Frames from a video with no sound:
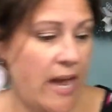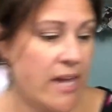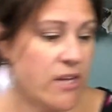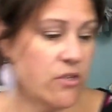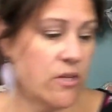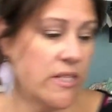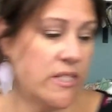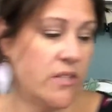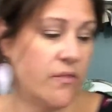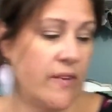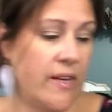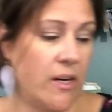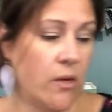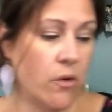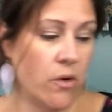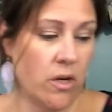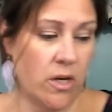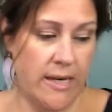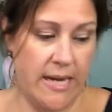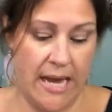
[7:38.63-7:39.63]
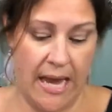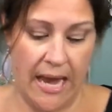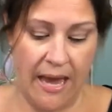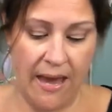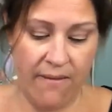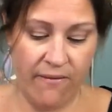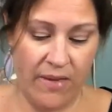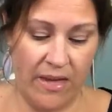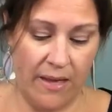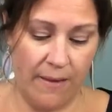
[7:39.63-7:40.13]
address if I don't already
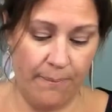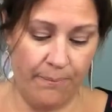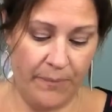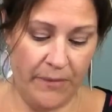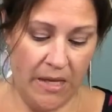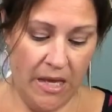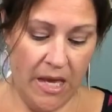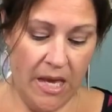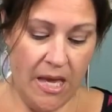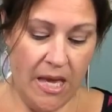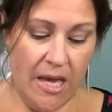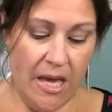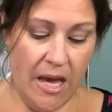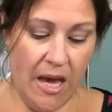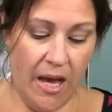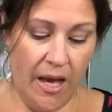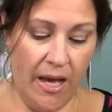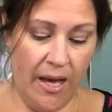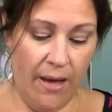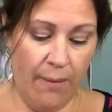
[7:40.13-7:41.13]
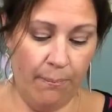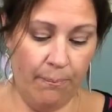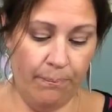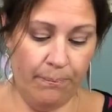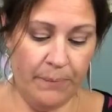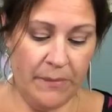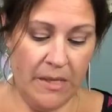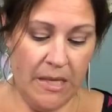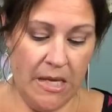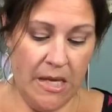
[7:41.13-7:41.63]
have it. Um,
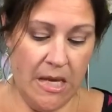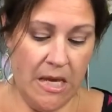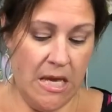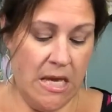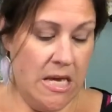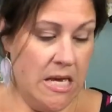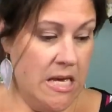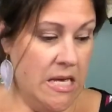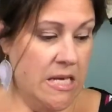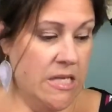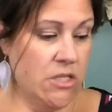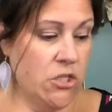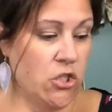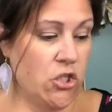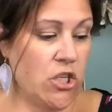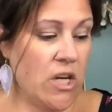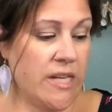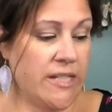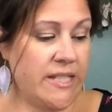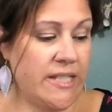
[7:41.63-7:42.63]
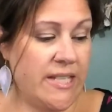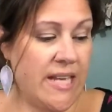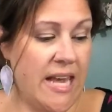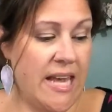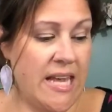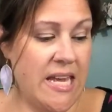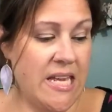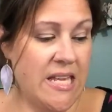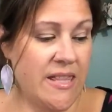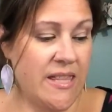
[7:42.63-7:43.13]
just
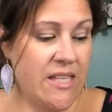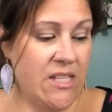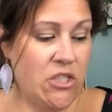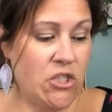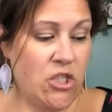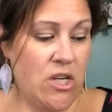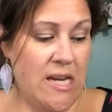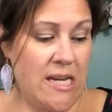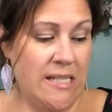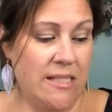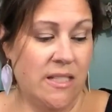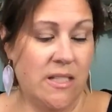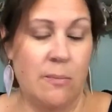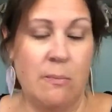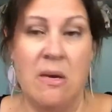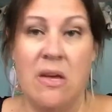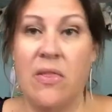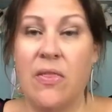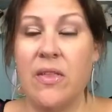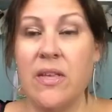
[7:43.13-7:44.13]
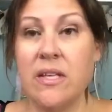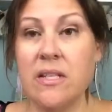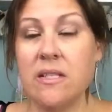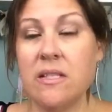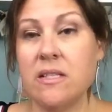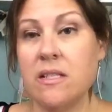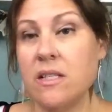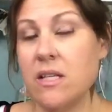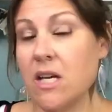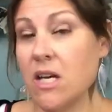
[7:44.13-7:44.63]
saying that Jane Smith
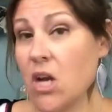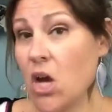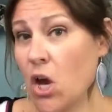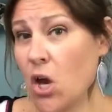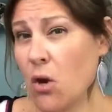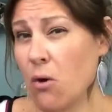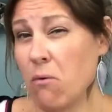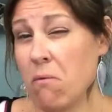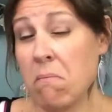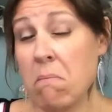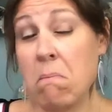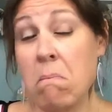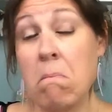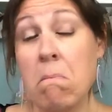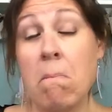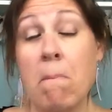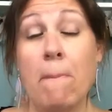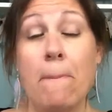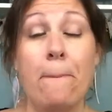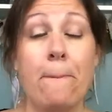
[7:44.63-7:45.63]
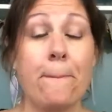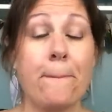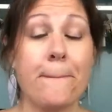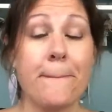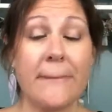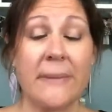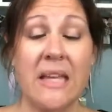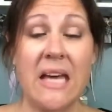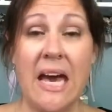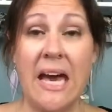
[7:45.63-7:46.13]
is, you know,
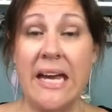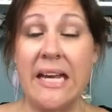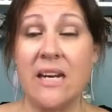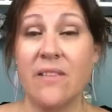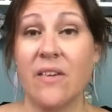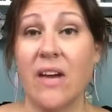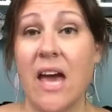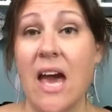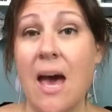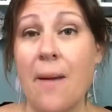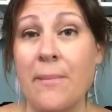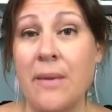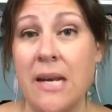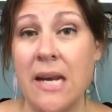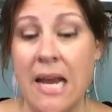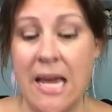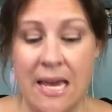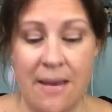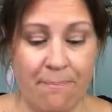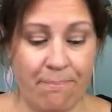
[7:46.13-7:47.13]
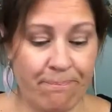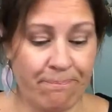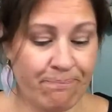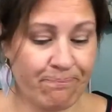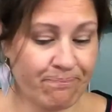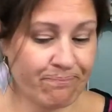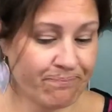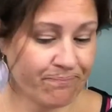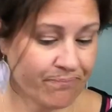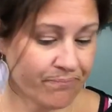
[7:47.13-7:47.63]
kind of a common name.
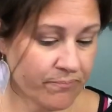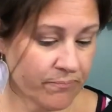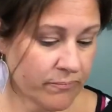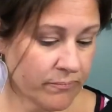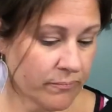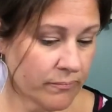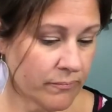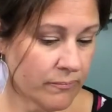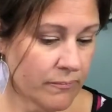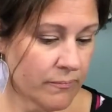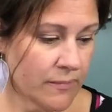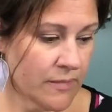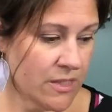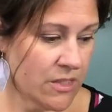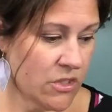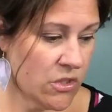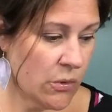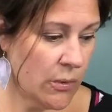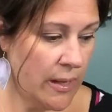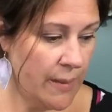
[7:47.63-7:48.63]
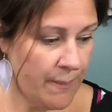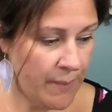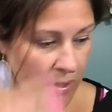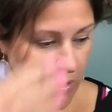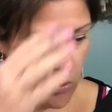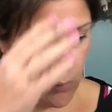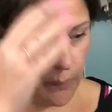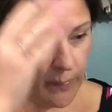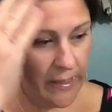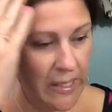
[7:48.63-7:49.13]
So I'm
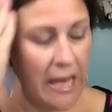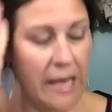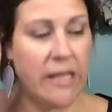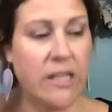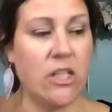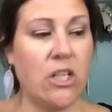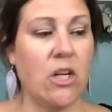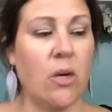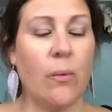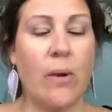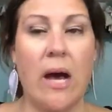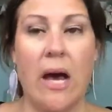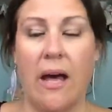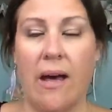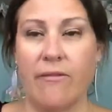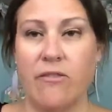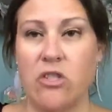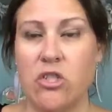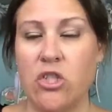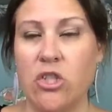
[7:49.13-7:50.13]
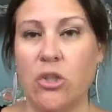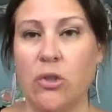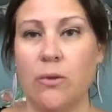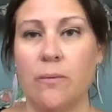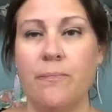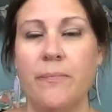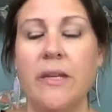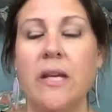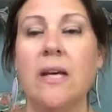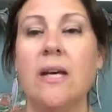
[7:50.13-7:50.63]
hoping, you know what I'll have to do?
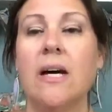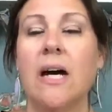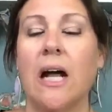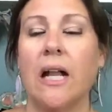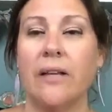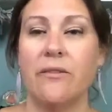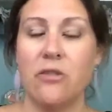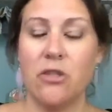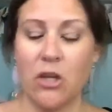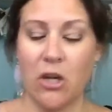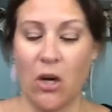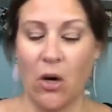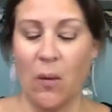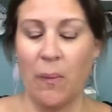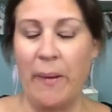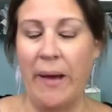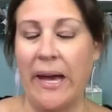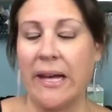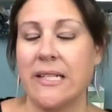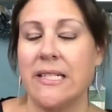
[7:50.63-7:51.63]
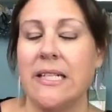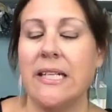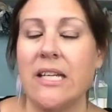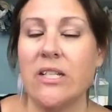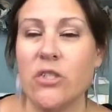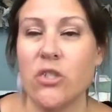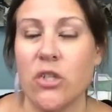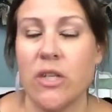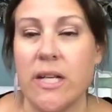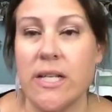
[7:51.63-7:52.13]
I'll have to go back to
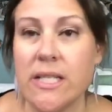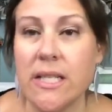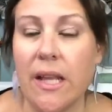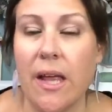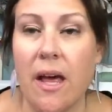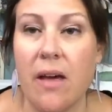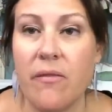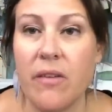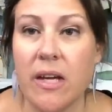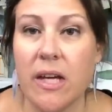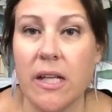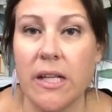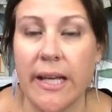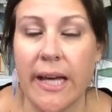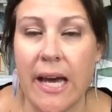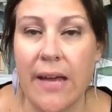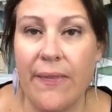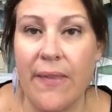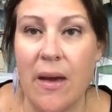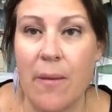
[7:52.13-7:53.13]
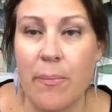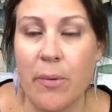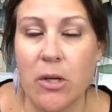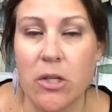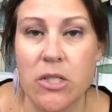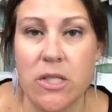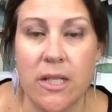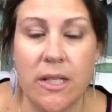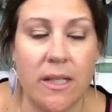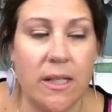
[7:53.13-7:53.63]
yesterday's live and click on that
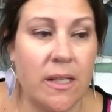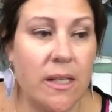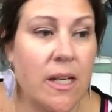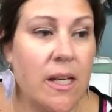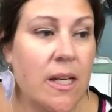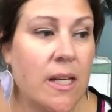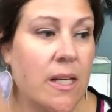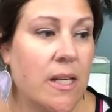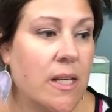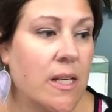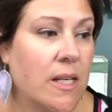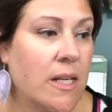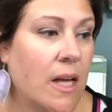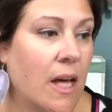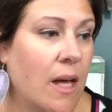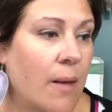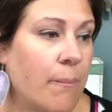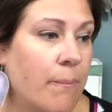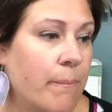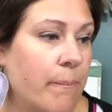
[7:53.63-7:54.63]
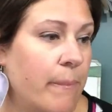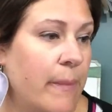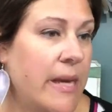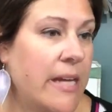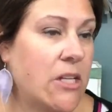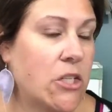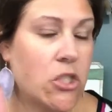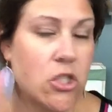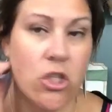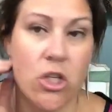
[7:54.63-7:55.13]
person and um,
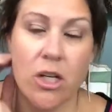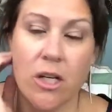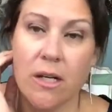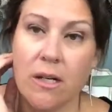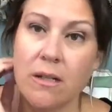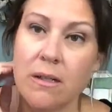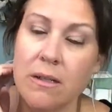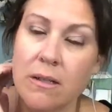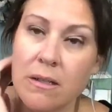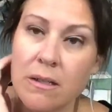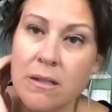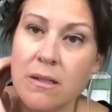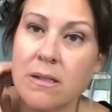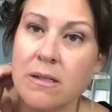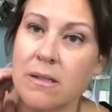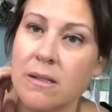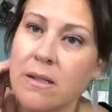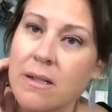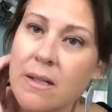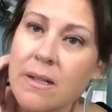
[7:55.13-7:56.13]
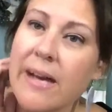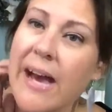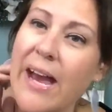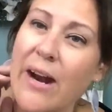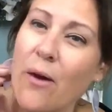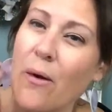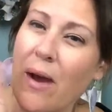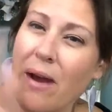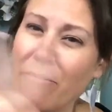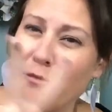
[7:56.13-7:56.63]
make sure I
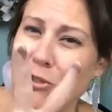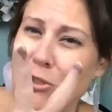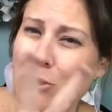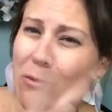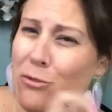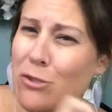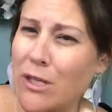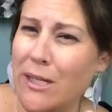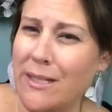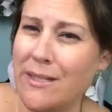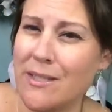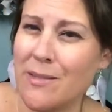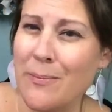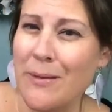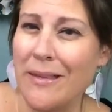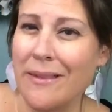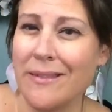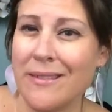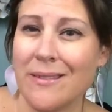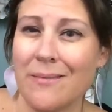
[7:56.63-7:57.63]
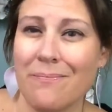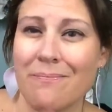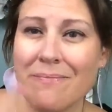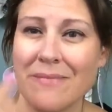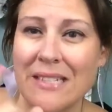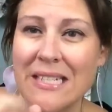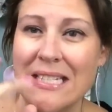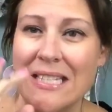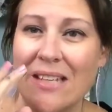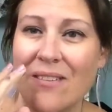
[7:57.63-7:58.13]
don't have two Jane Smiths.
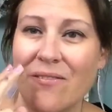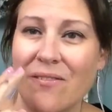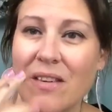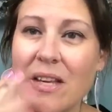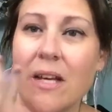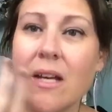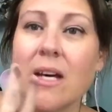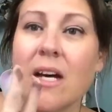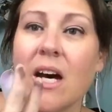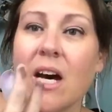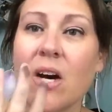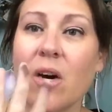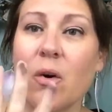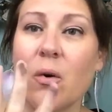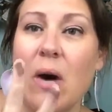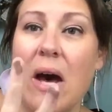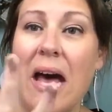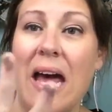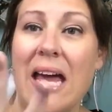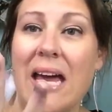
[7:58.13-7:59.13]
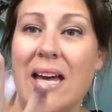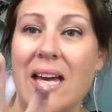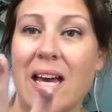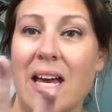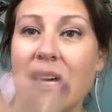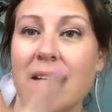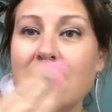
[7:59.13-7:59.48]
Because I, oh, I,